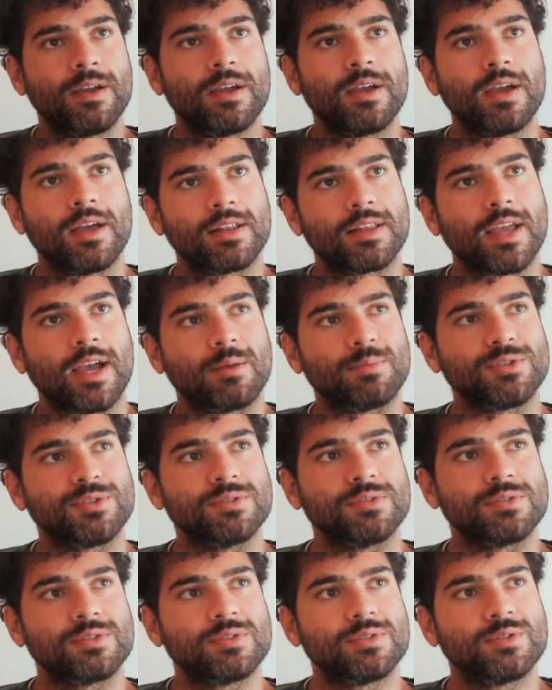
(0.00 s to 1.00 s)
add
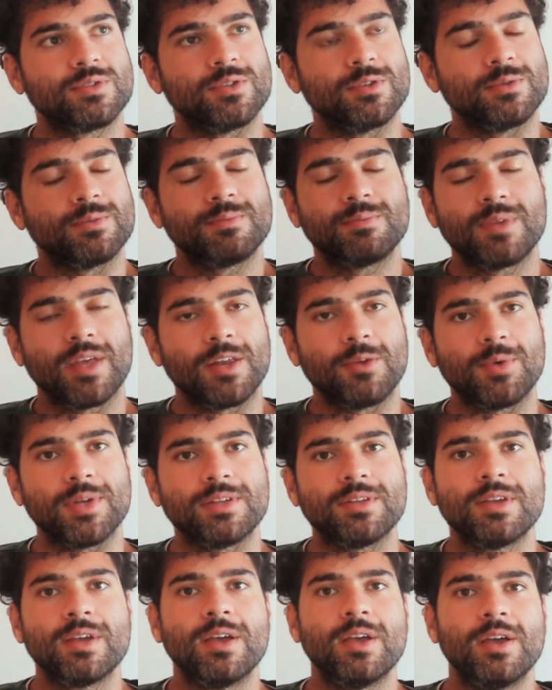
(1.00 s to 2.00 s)
captions. So anyway,
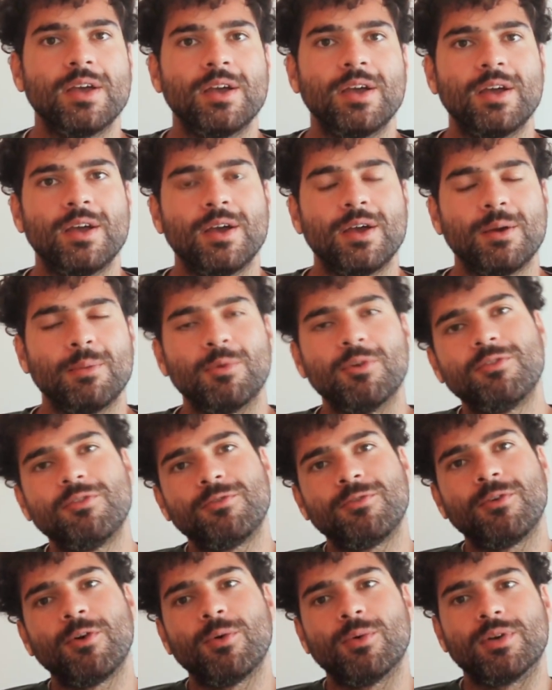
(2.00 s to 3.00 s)
moving
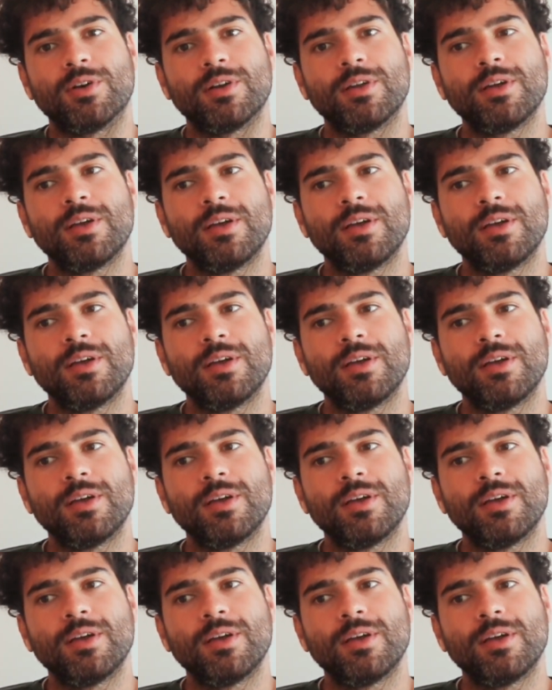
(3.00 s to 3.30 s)
forward,